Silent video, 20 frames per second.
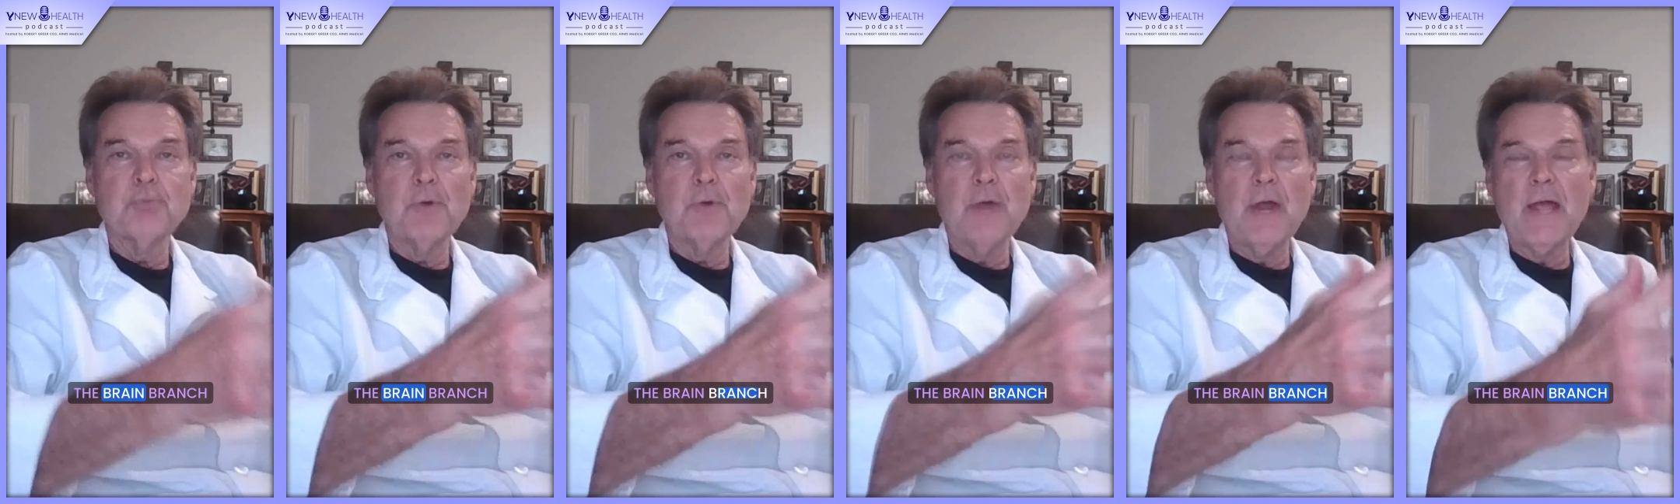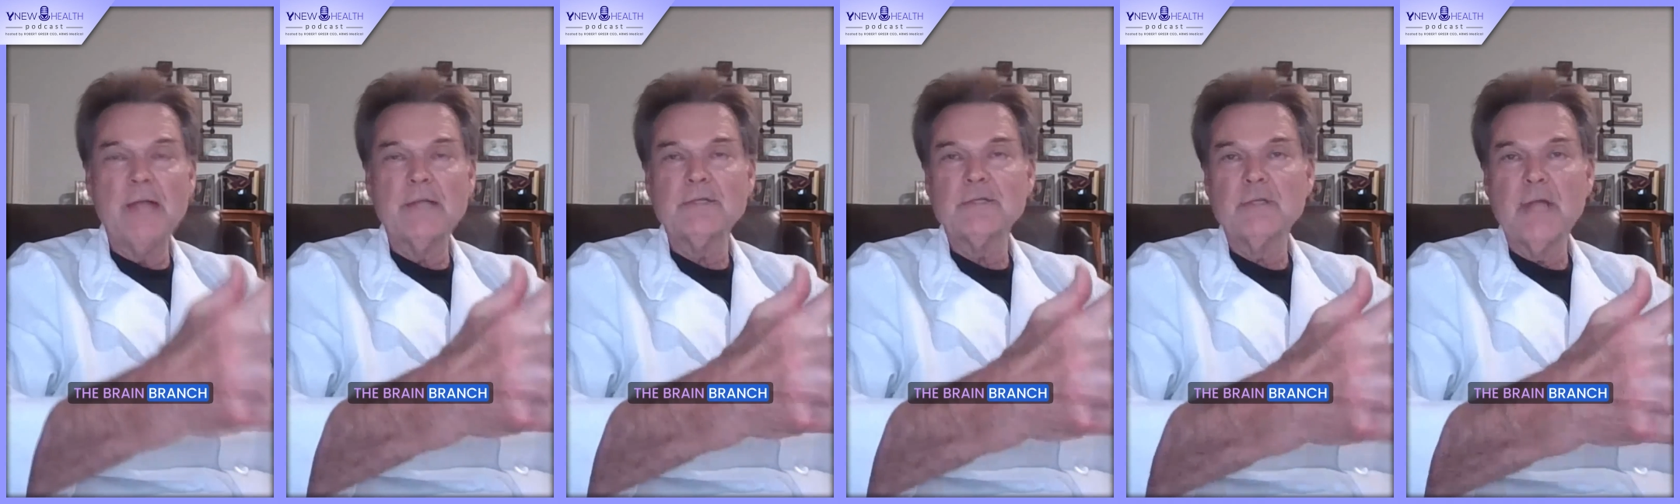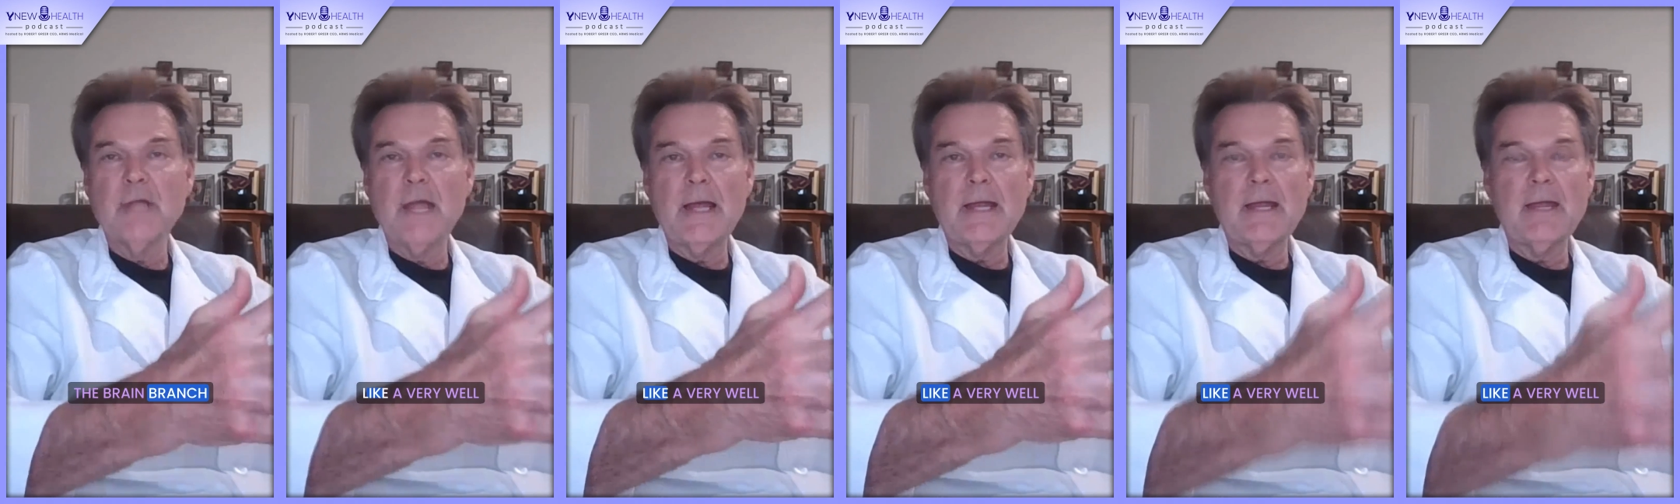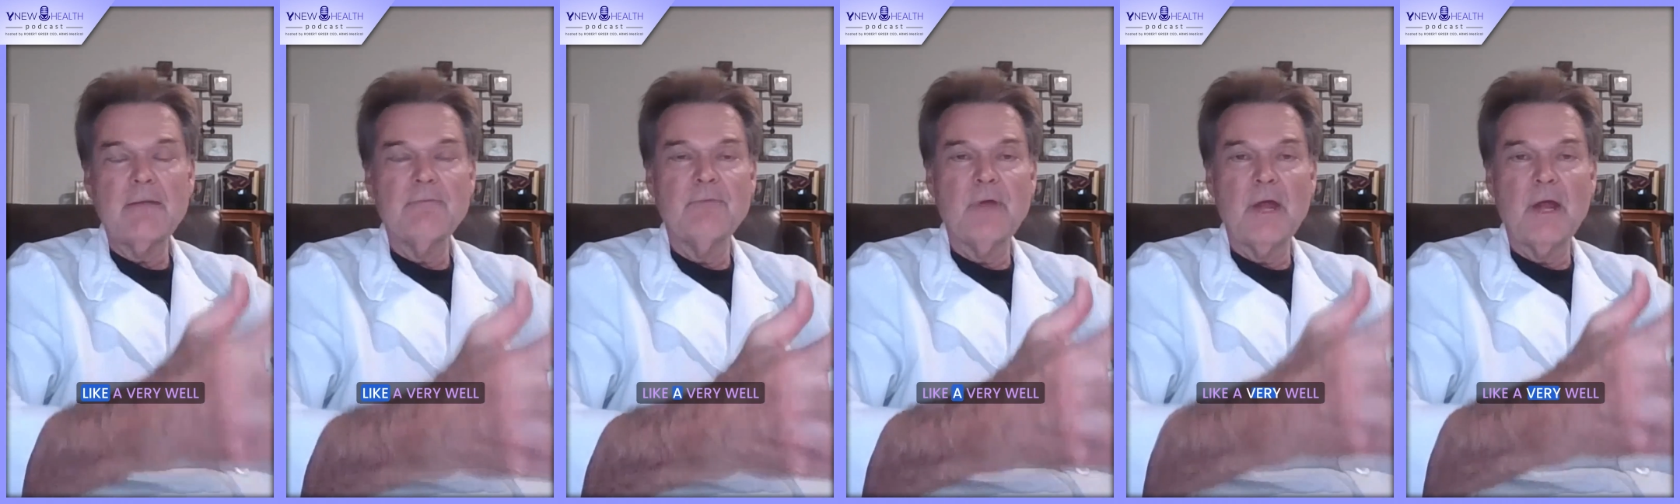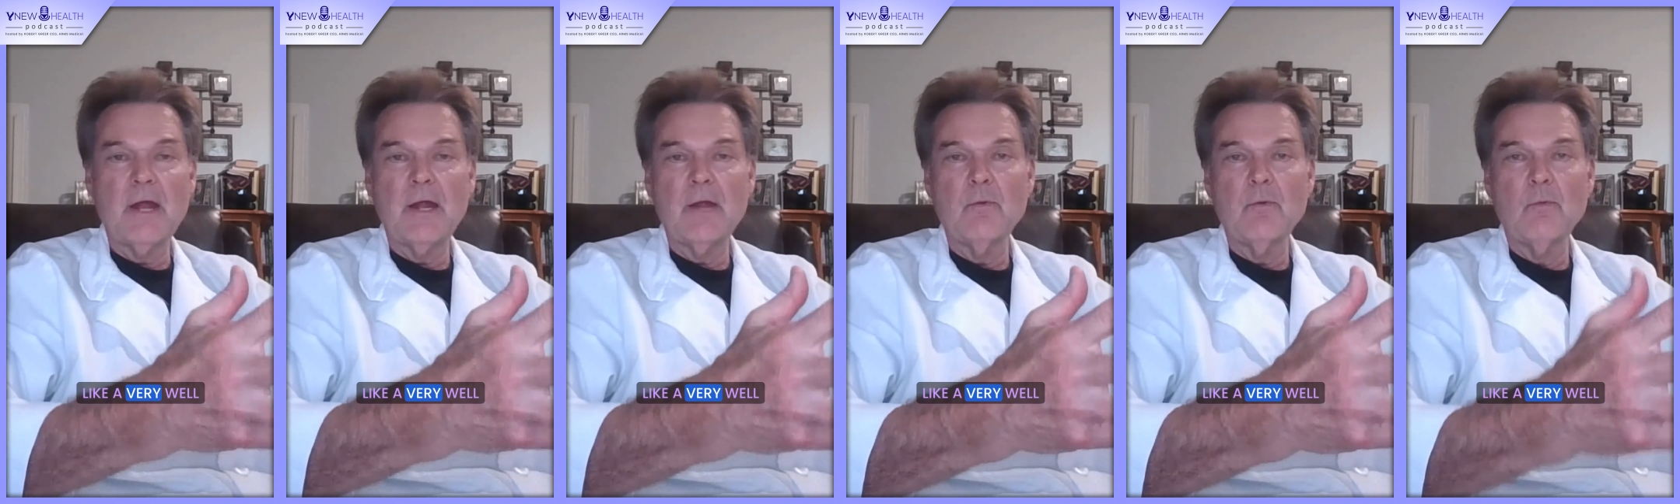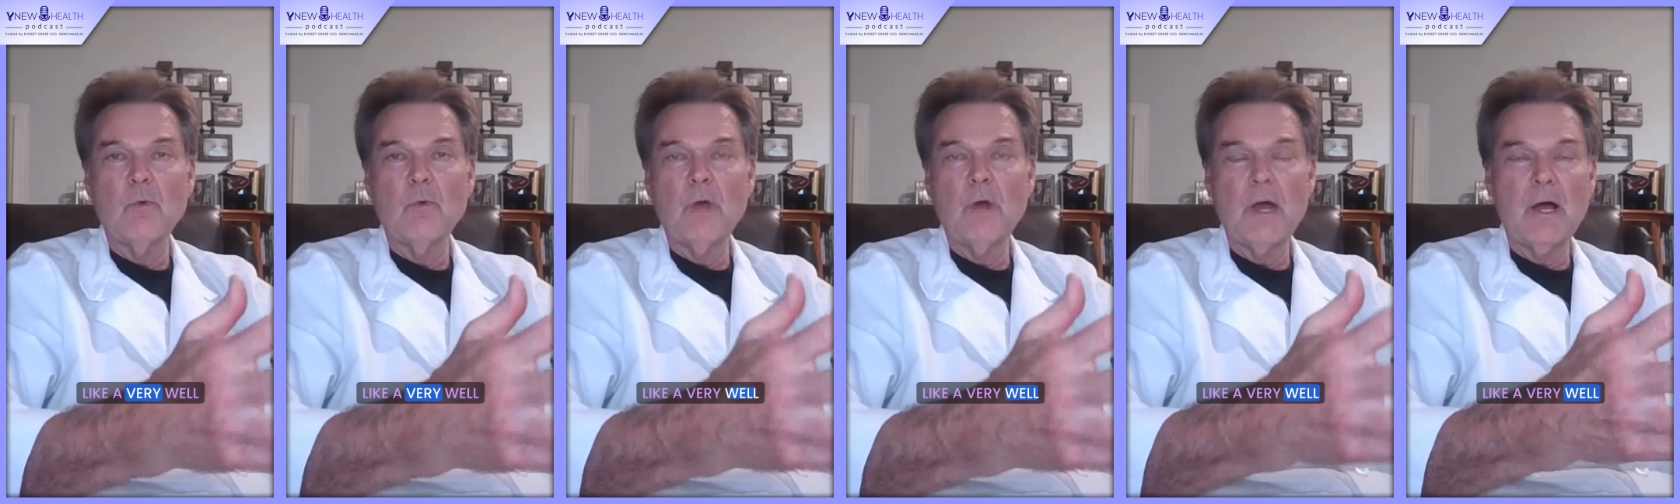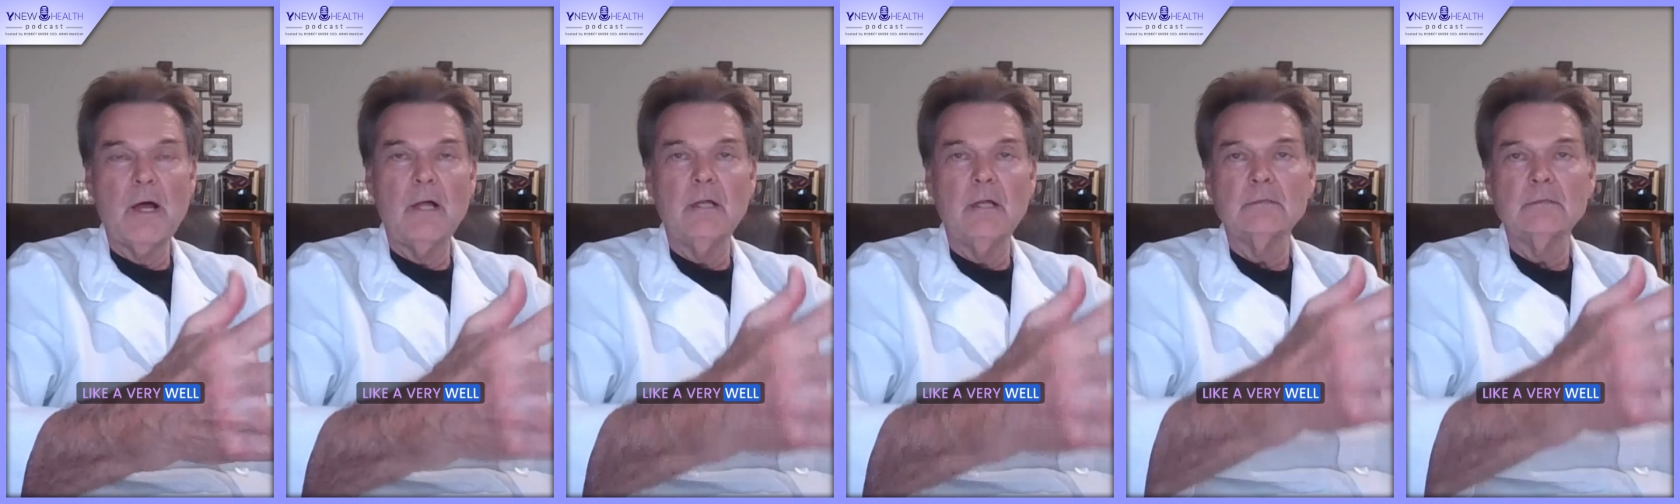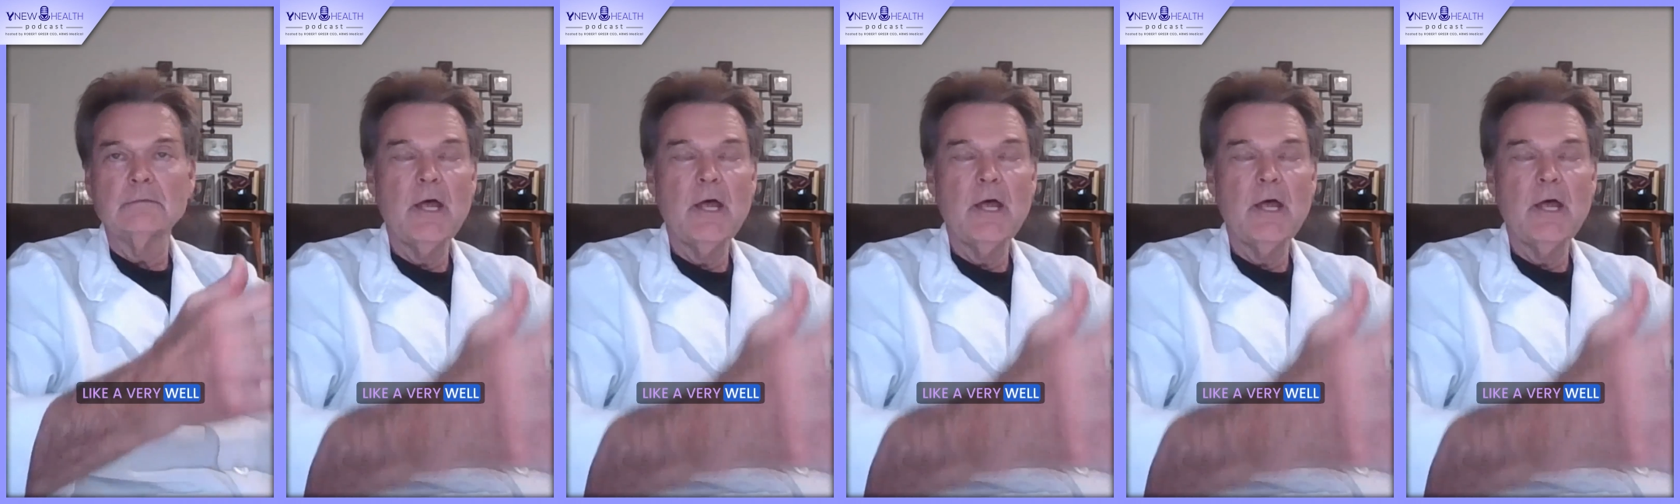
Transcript: branch like a very well